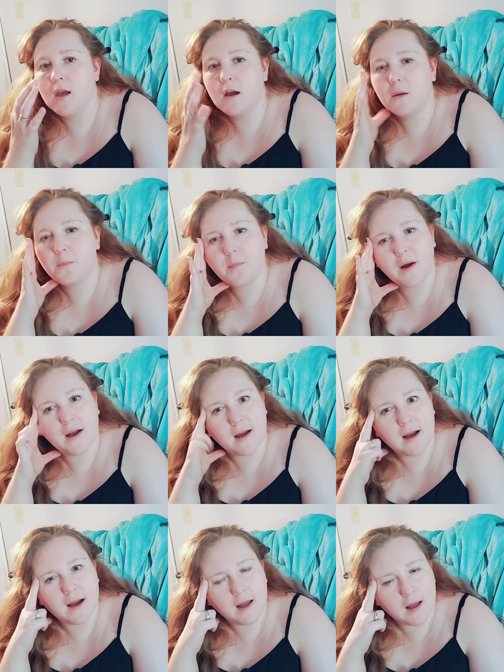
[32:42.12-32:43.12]
But
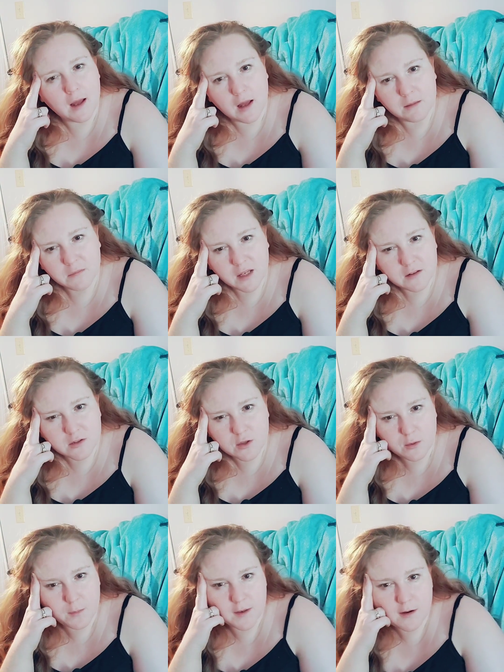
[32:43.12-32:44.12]
I'm not too
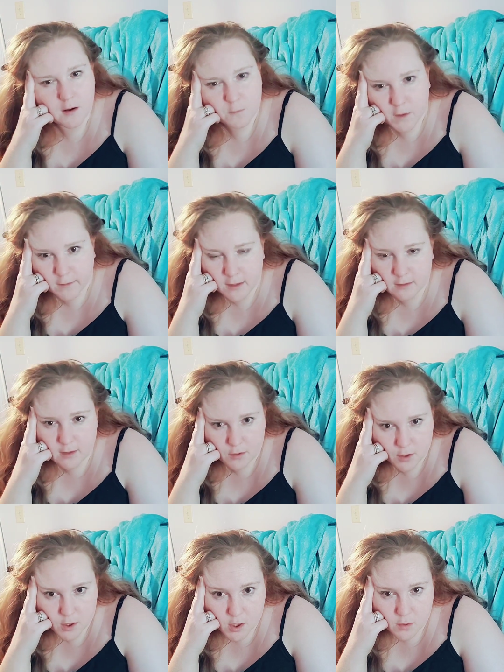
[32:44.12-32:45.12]
big on wearing leather
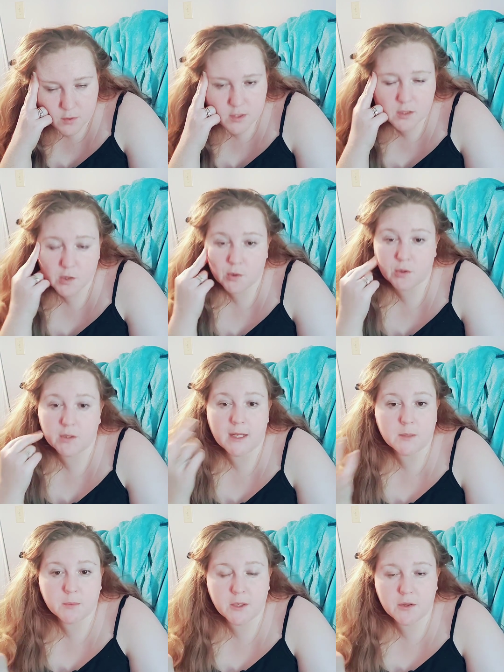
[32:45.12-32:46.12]
coats or
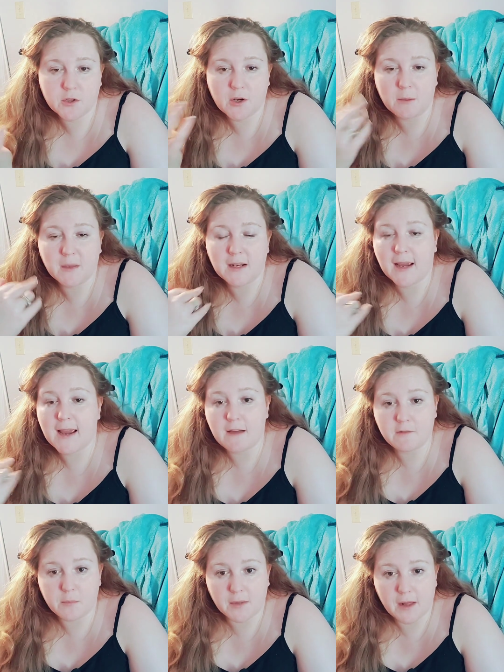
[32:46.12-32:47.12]
like pleather. I mean, I have a
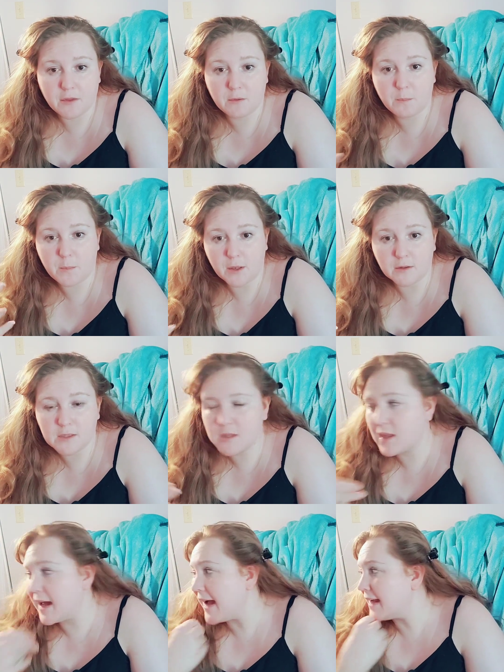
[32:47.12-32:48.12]
pleather belt
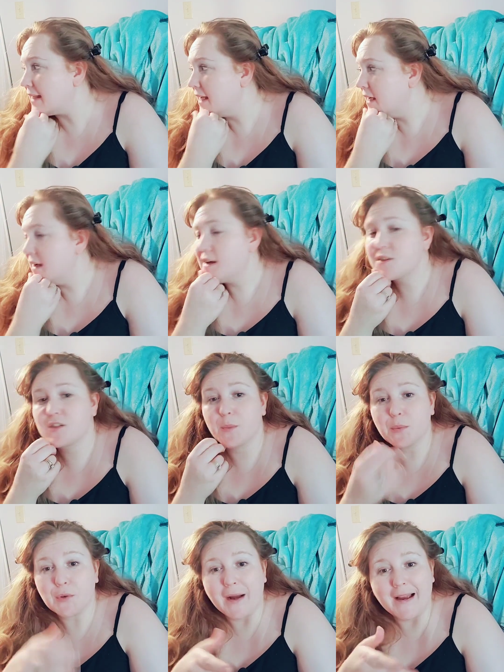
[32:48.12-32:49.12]
that I
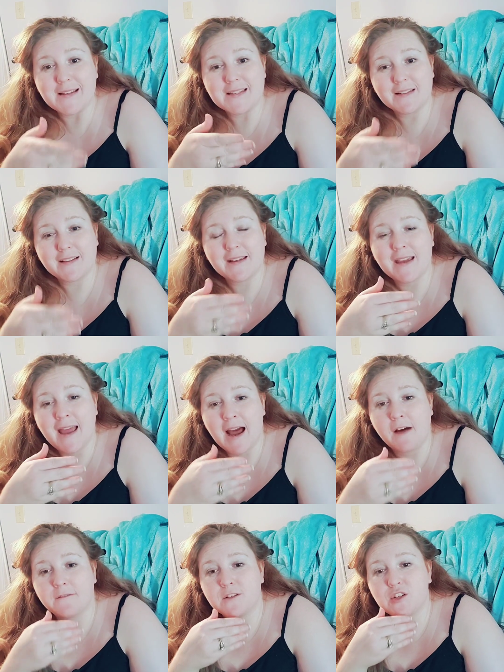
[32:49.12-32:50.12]
surprisingly
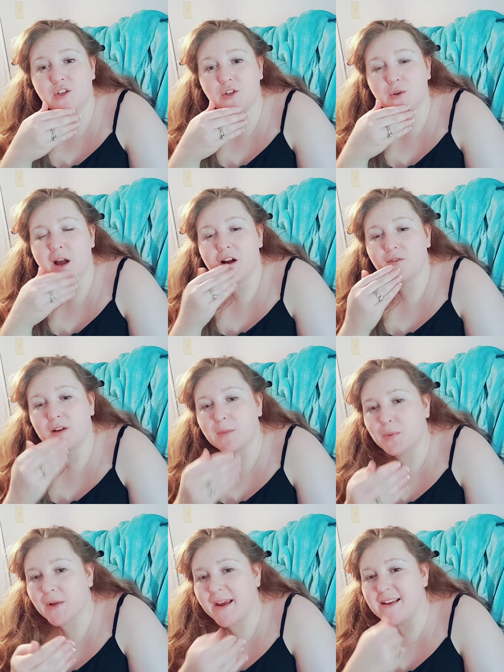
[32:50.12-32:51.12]
have to
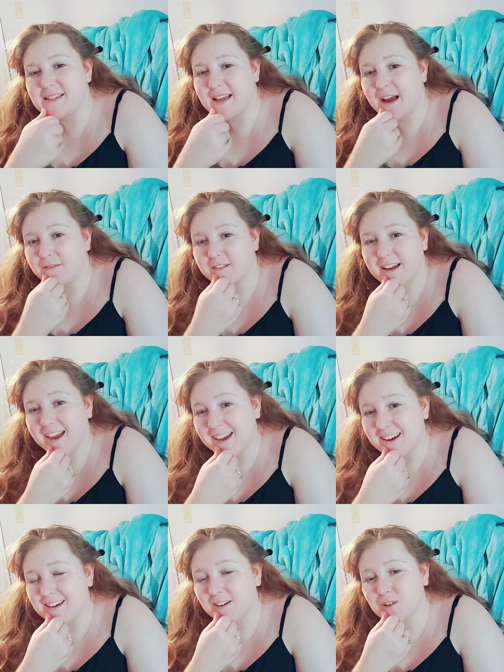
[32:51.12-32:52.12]
replace after
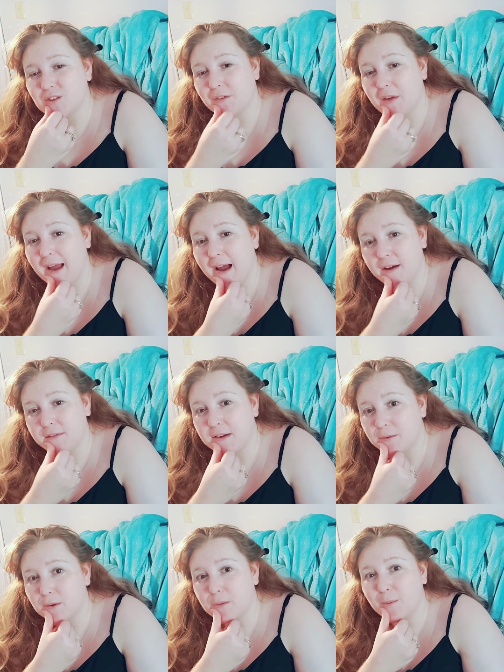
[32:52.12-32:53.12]
8 years of
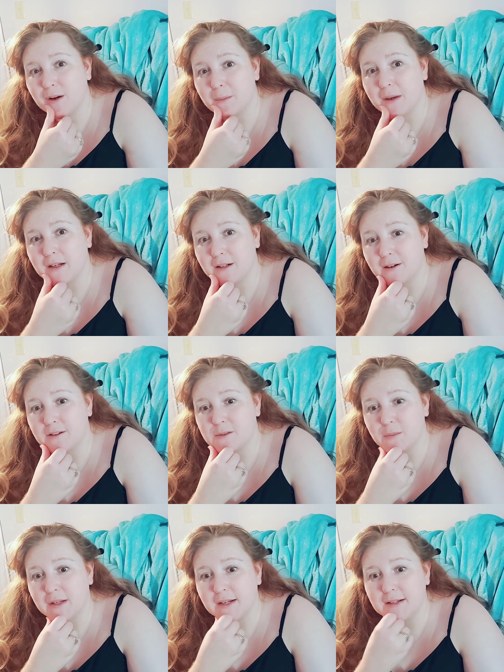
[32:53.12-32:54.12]
having with one of my
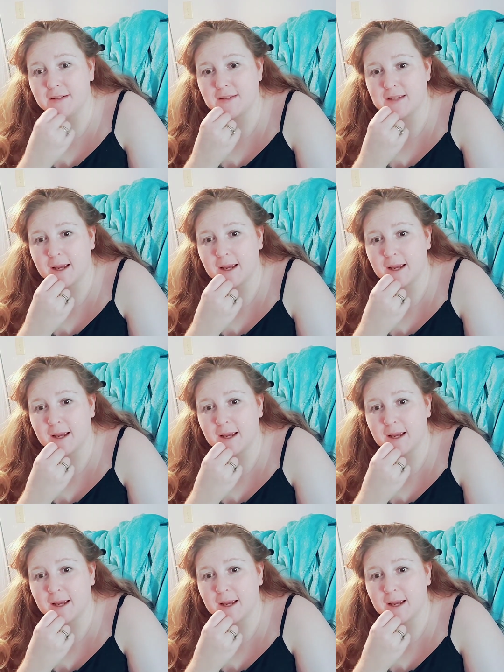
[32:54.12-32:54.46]
cosplays.